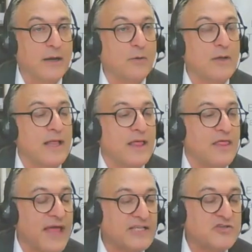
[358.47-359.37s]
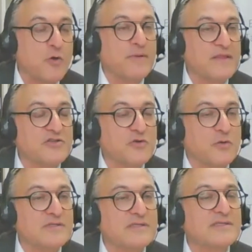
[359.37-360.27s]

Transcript: Now, that's opened the doors